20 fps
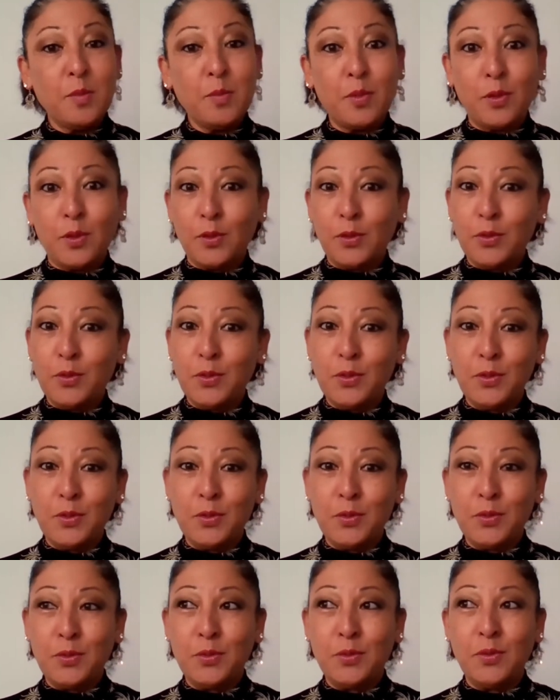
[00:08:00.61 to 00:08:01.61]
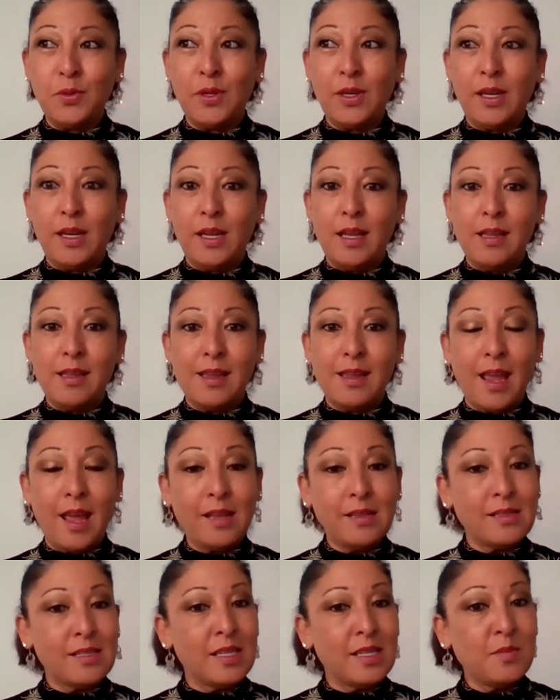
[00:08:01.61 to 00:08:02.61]
people who
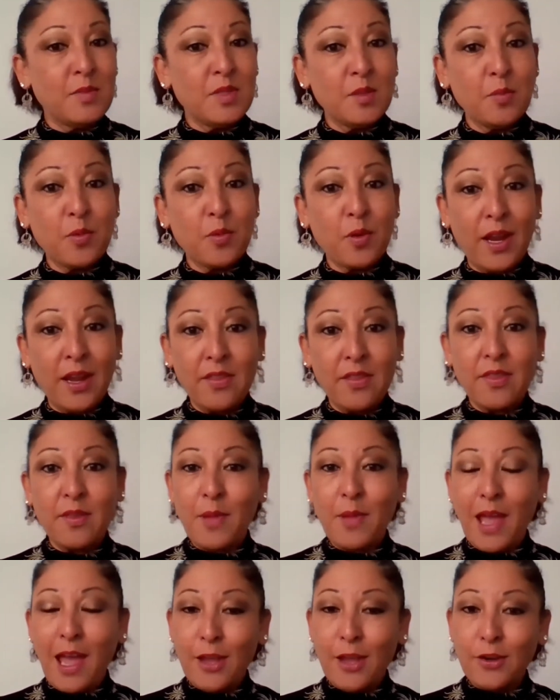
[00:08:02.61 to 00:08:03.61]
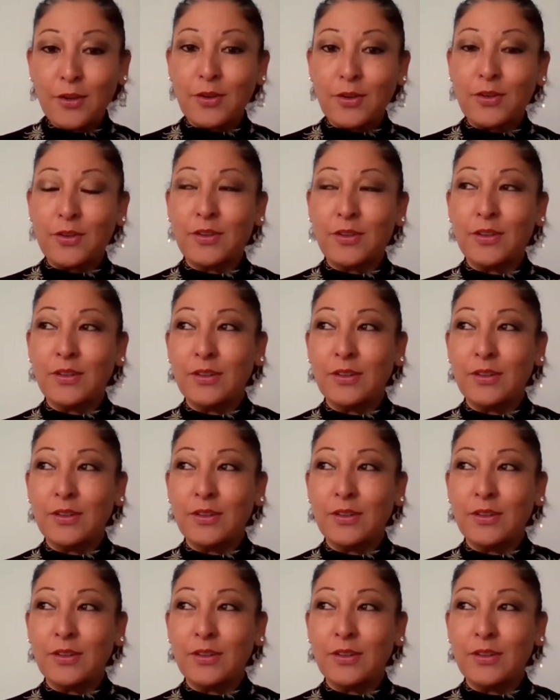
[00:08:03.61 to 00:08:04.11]
can't seem to break the pattern.